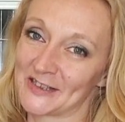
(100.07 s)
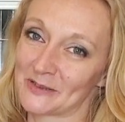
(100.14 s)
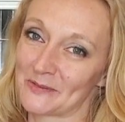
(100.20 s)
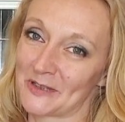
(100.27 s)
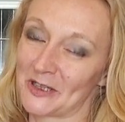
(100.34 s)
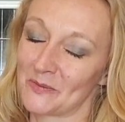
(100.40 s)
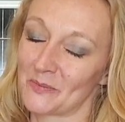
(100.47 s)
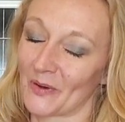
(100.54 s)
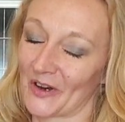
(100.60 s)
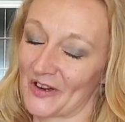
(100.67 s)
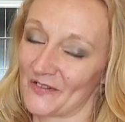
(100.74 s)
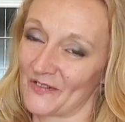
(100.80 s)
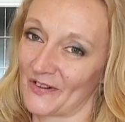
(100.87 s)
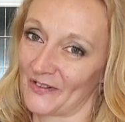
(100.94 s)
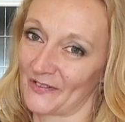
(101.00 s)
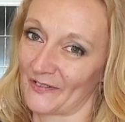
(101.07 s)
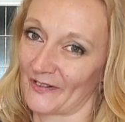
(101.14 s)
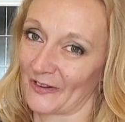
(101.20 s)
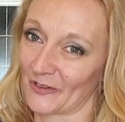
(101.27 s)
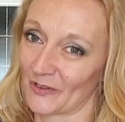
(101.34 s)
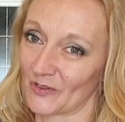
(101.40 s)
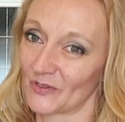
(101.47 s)
to me by a
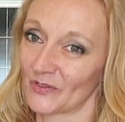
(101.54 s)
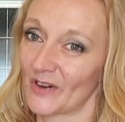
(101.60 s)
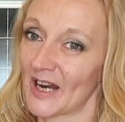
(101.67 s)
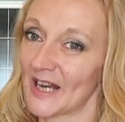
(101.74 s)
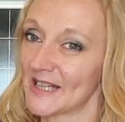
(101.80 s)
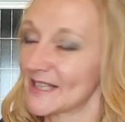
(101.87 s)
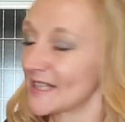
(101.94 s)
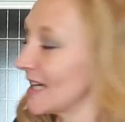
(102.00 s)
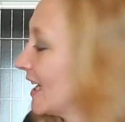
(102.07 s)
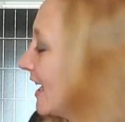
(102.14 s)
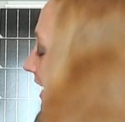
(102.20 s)
very good friend.